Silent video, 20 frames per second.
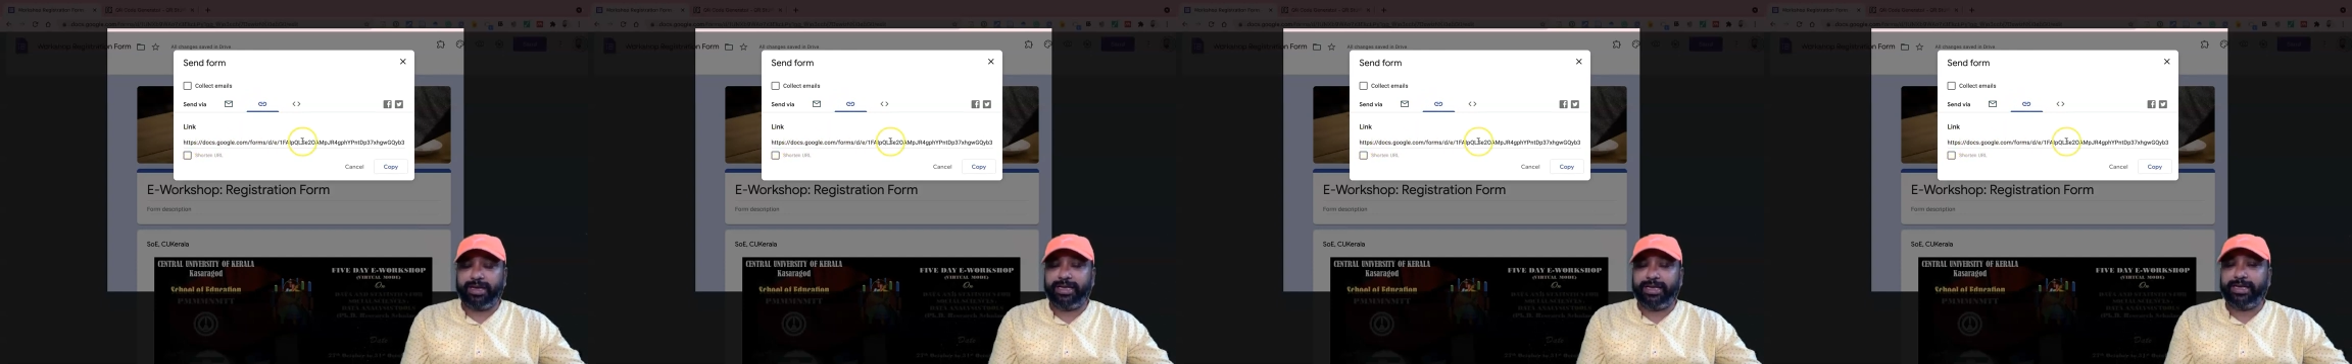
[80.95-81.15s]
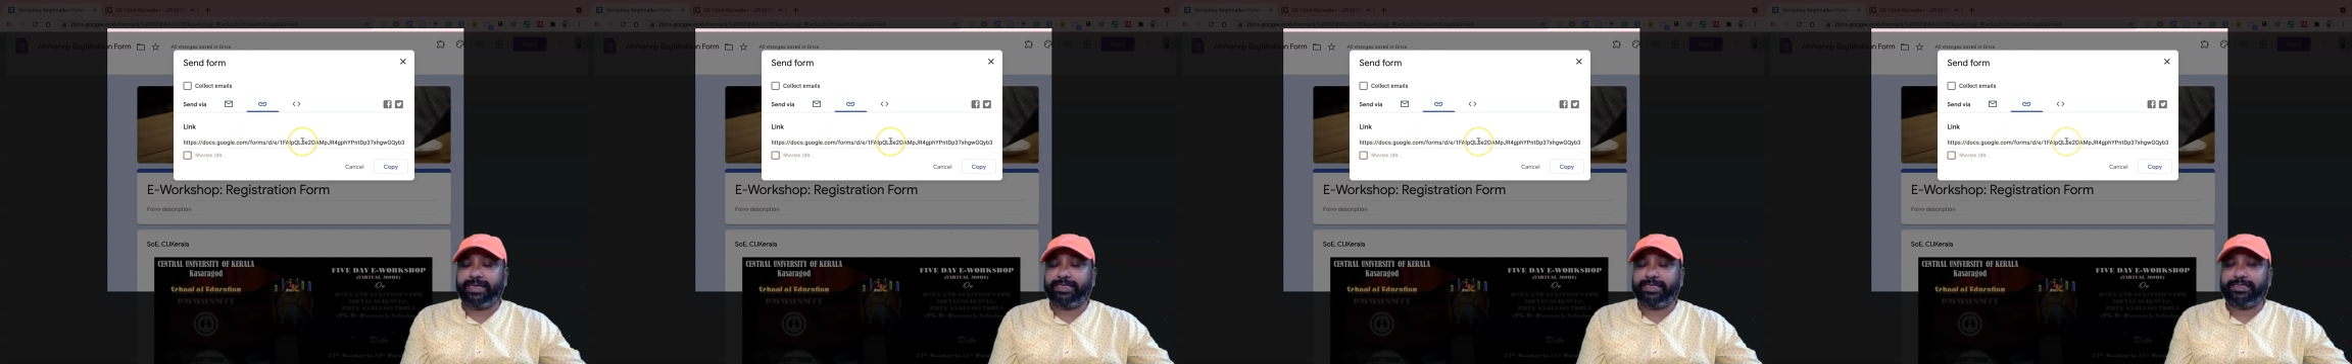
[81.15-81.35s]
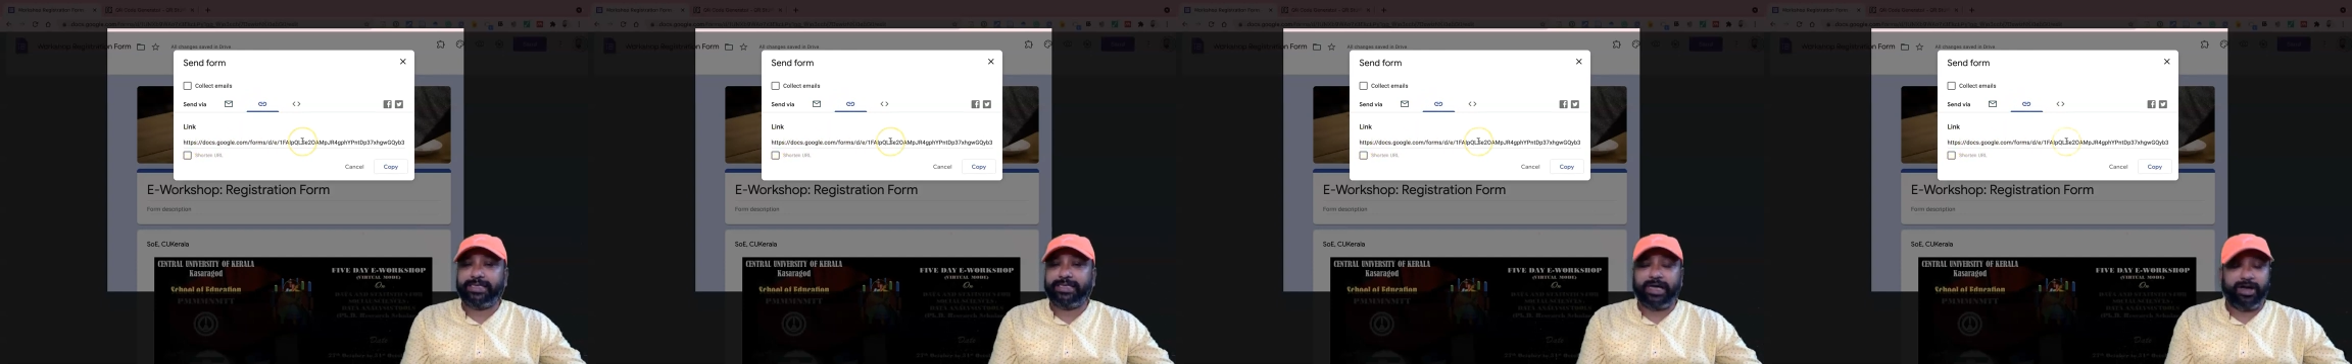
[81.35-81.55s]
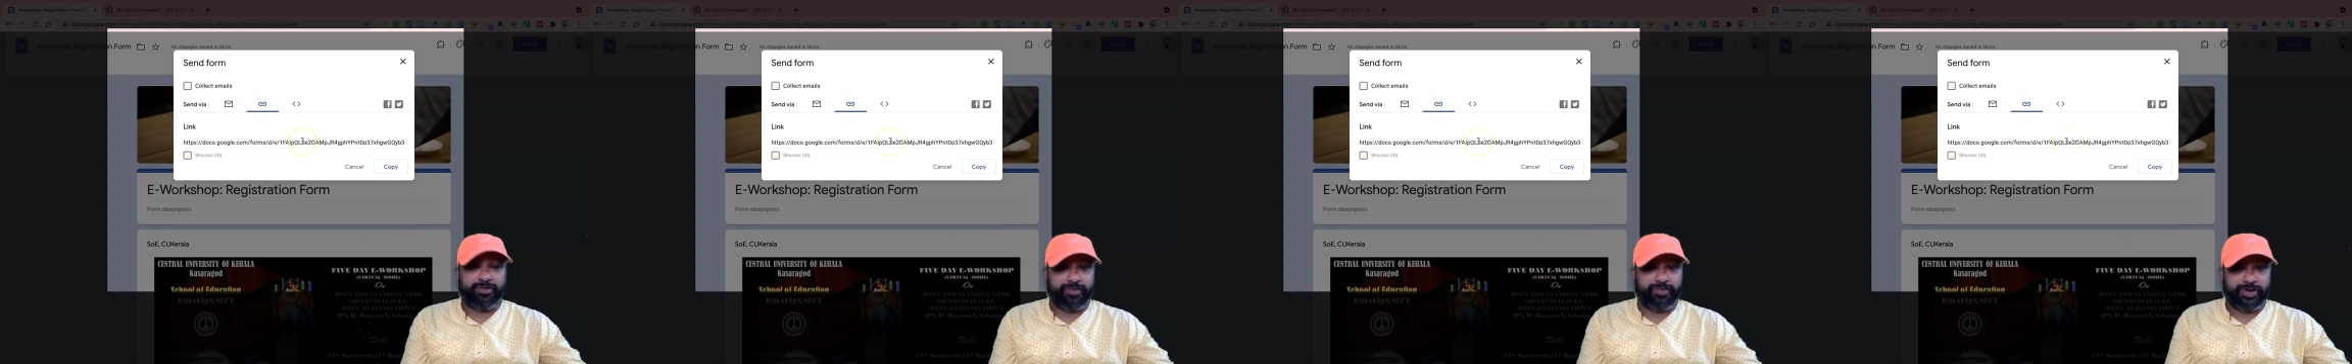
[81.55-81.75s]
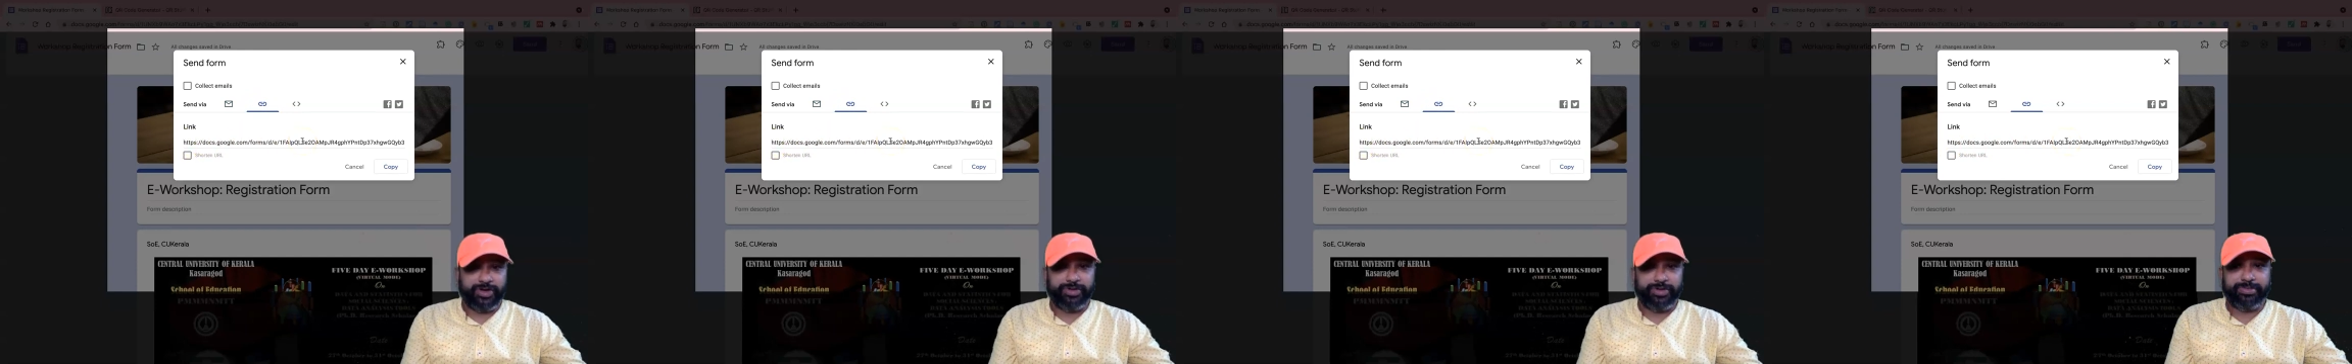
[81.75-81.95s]
It is the
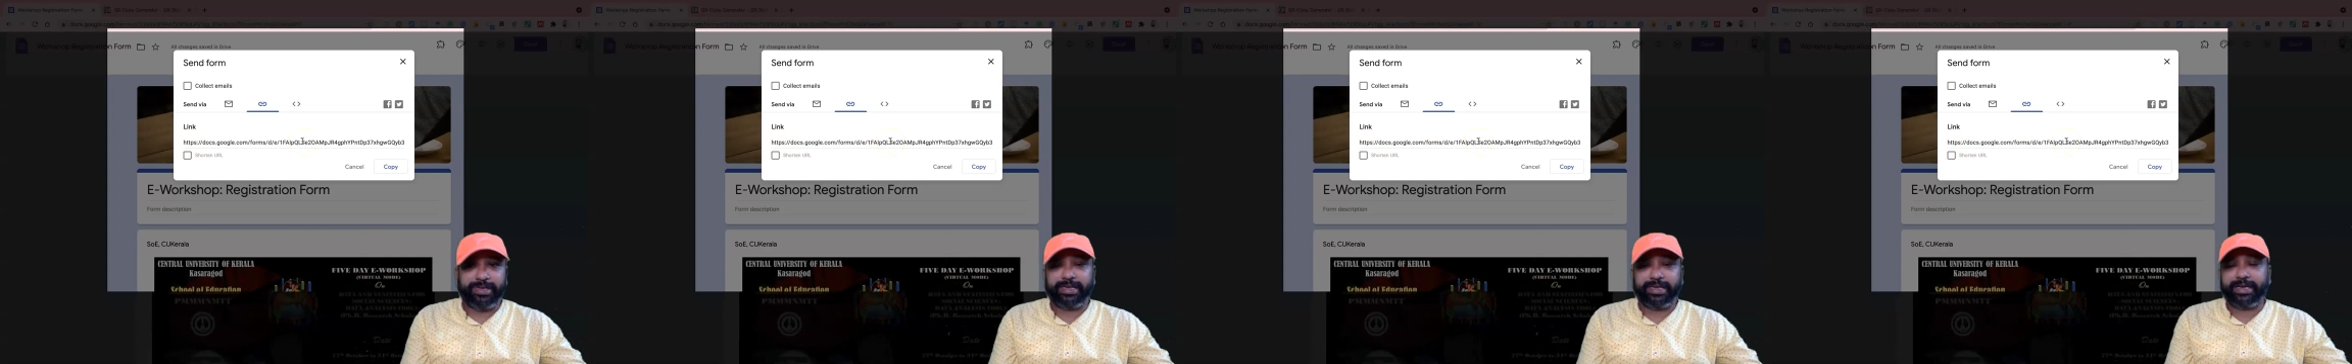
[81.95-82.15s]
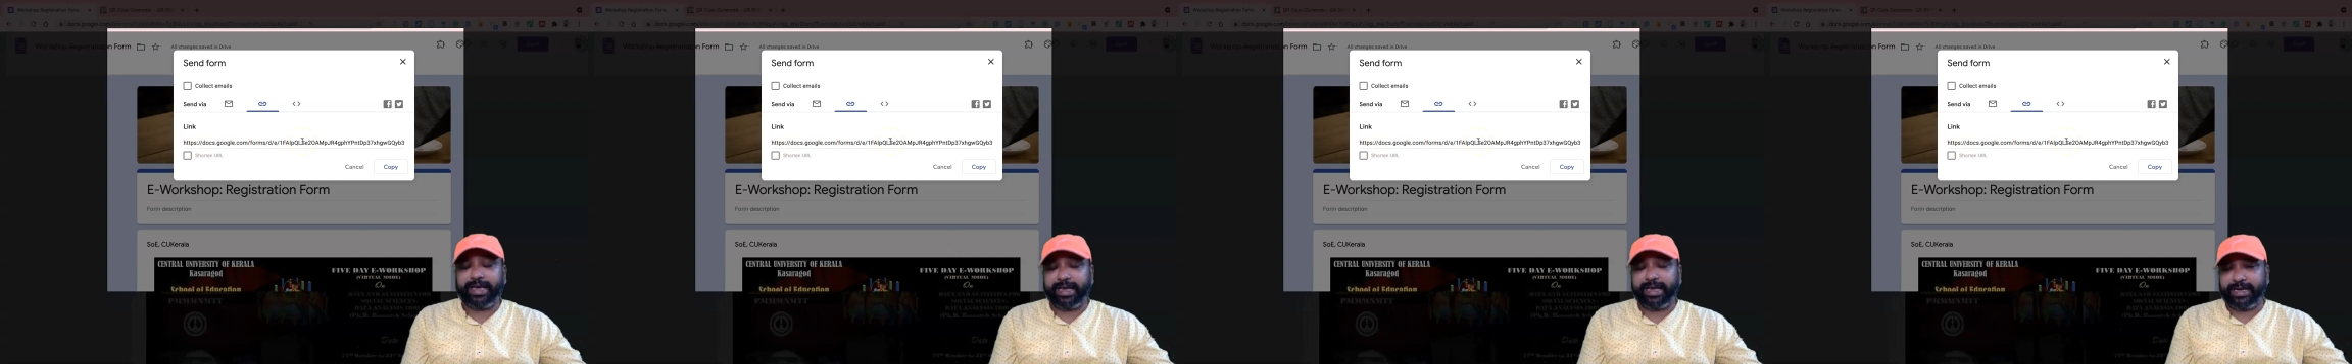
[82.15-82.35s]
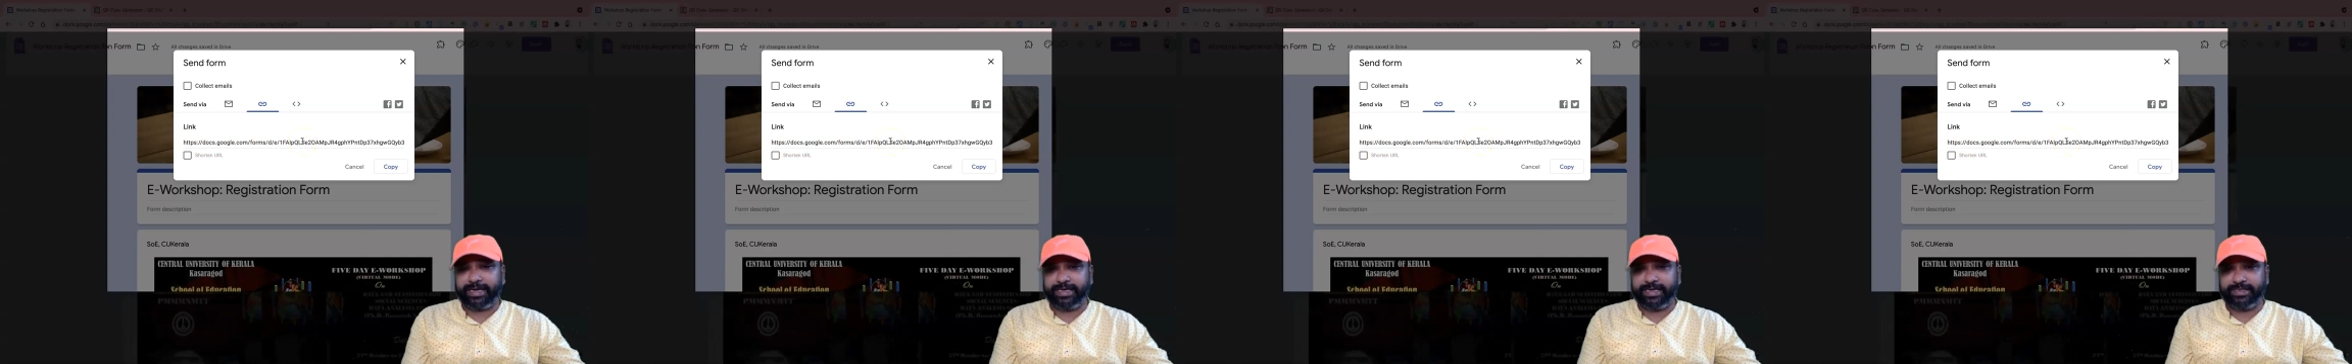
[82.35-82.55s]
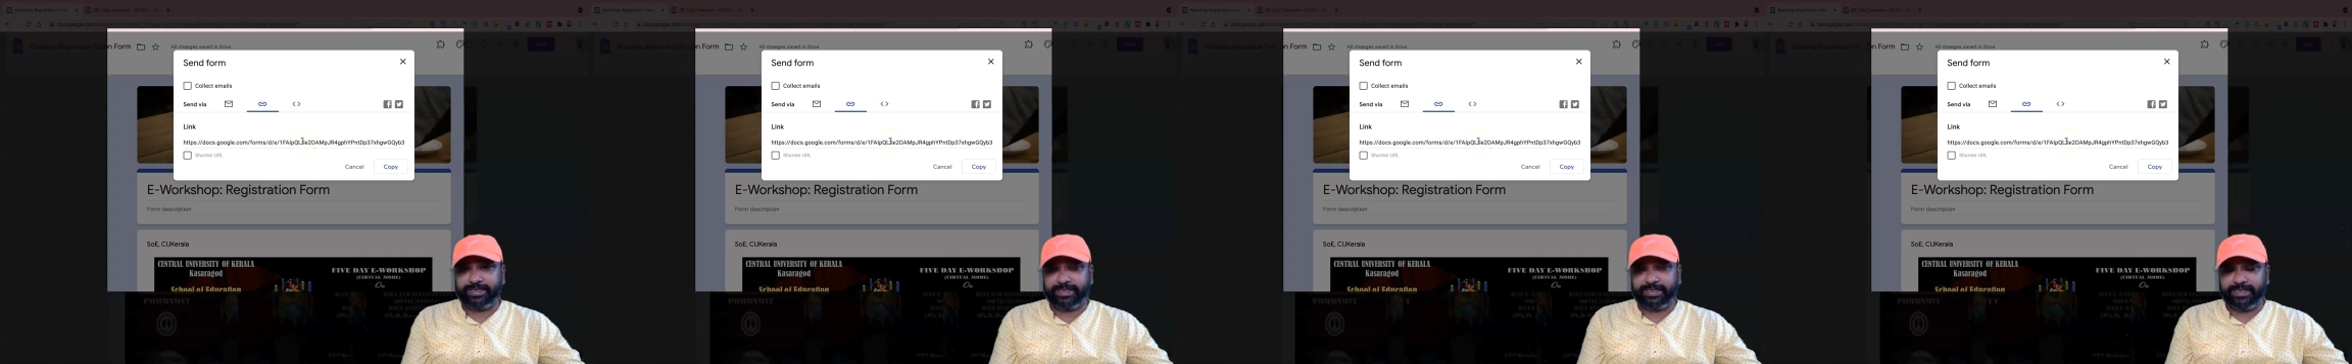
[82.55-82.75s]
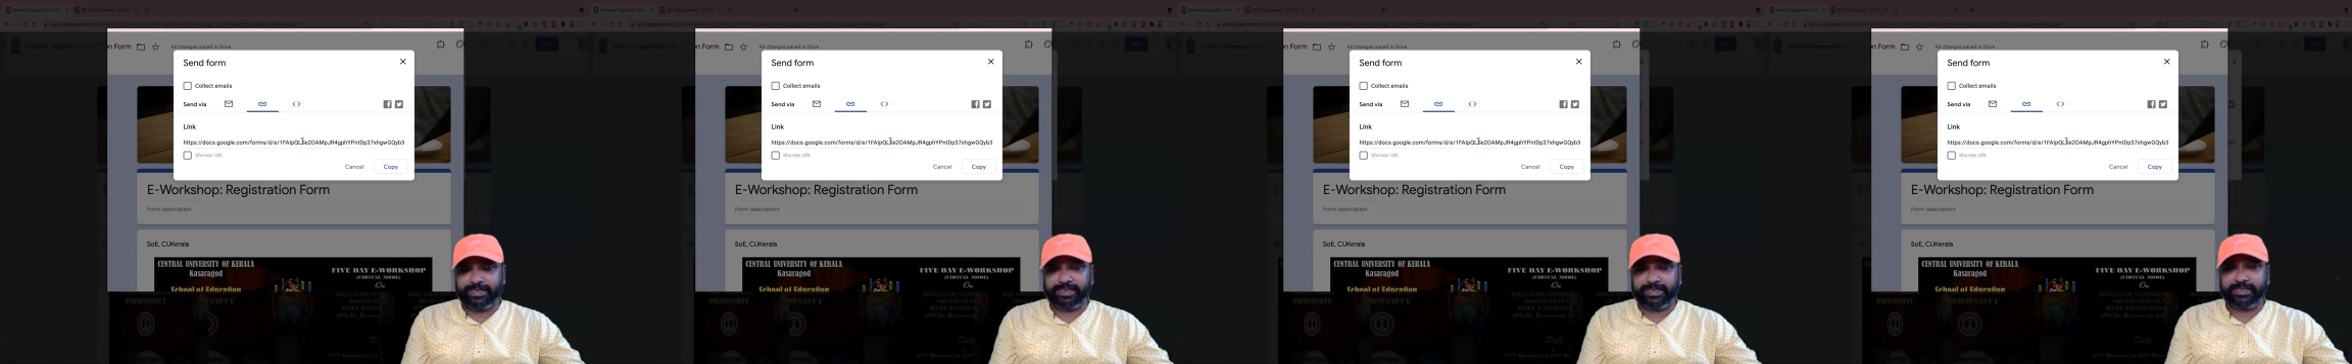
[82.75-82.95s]
alphanumeric
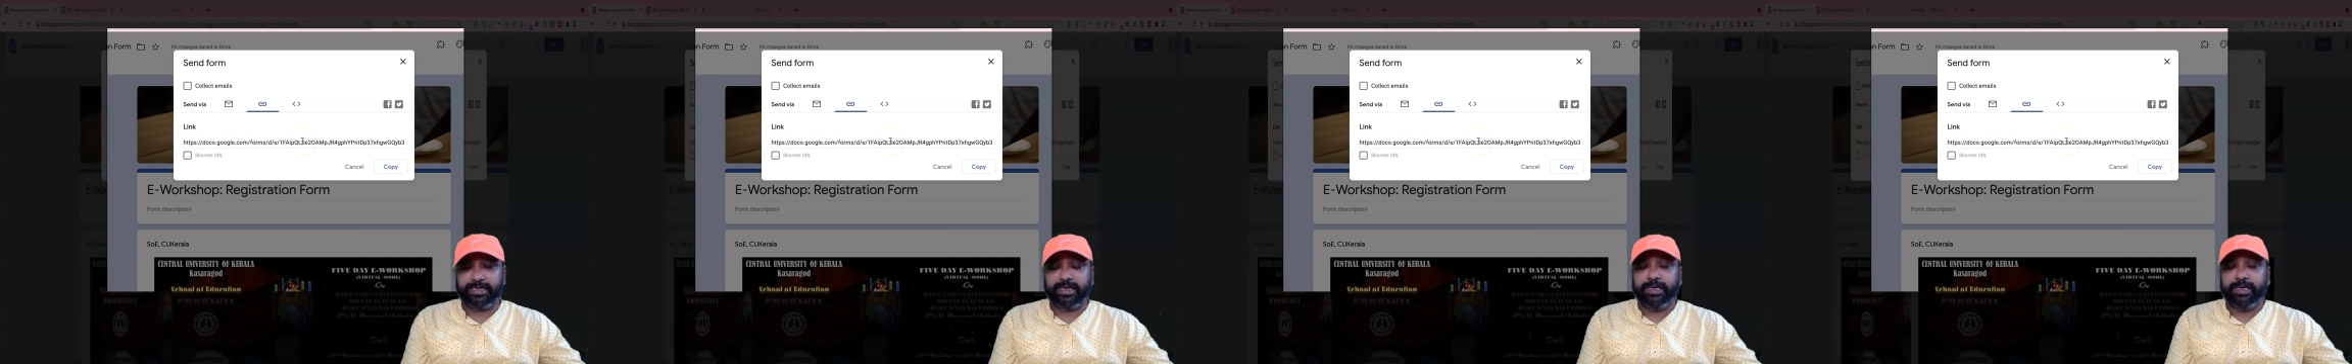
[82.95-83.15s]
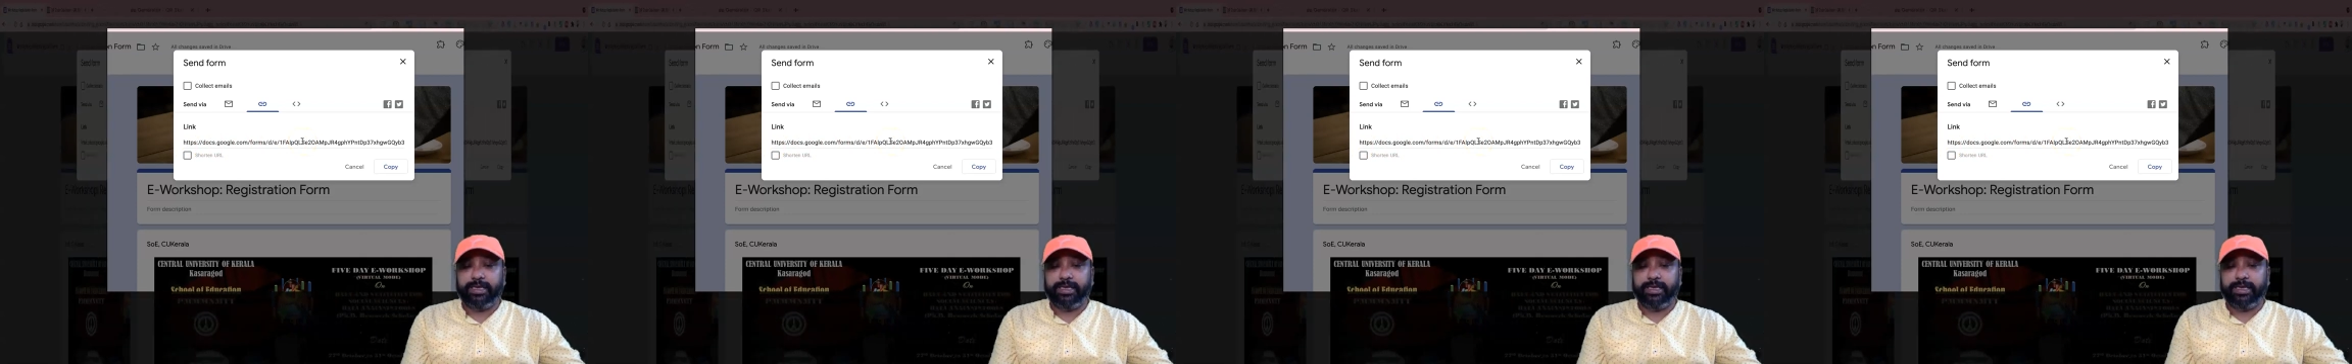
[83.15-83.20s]
characteristics.